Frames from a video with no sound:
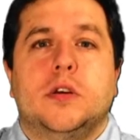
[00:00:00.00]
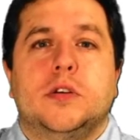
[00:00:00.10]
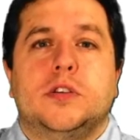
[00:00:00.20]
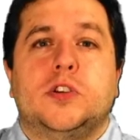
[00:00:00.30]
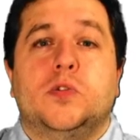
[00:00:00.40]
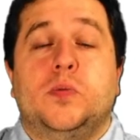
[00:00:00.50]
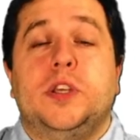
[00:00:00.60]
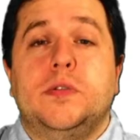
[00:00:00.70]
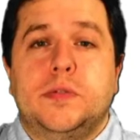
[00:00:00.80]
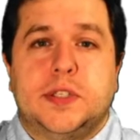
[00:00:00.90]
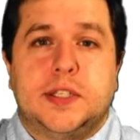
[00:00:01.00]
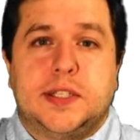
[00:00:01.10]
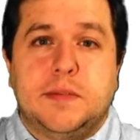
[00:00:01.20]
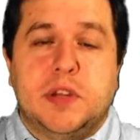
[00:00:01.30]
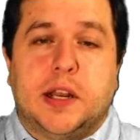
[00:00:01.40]
So we use
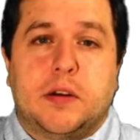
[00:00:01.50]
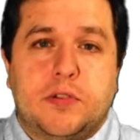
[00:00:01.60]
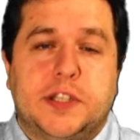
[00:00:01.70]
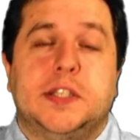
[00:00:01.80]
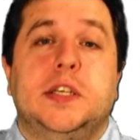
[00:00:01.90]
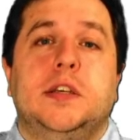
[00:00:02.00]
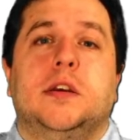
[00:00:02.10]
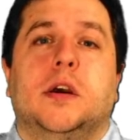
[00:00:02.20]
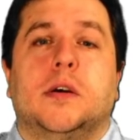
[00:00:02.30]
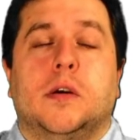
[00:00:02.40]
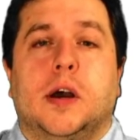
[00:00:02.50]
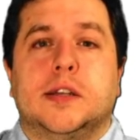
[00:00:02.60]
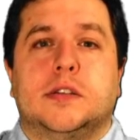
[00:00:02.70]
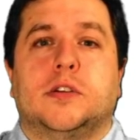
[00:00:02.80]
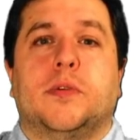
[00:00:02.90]
dissimilarity as
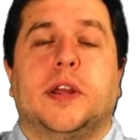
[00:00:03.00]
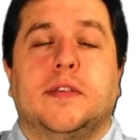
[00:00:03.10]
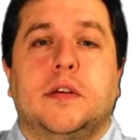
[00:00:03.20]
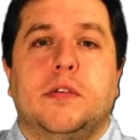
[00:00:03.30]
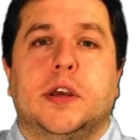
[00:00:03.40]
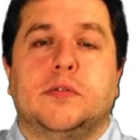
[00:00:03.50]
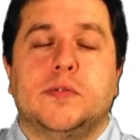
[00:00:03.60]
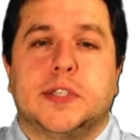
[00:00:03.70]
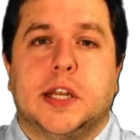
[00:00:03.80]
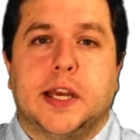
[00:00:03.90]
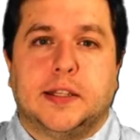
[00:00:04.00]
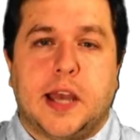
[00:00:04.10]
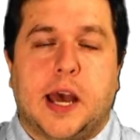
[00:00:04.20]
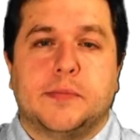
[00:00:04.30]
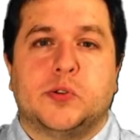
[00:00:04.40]
the criteria to select the
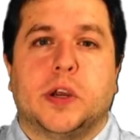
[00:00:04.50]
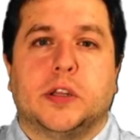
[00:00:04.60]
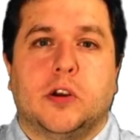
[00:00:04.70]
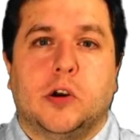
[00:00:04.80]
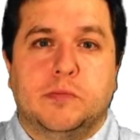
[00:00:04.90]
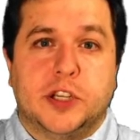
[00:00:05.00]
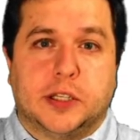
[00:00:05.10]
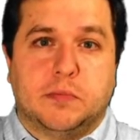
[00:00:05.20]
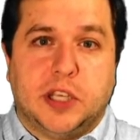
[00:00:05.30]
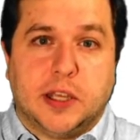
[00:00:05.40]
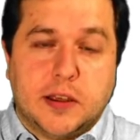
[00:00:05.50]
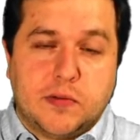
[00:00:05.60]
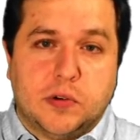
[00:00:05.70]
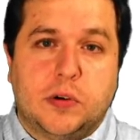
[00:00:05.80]
abstract object behavior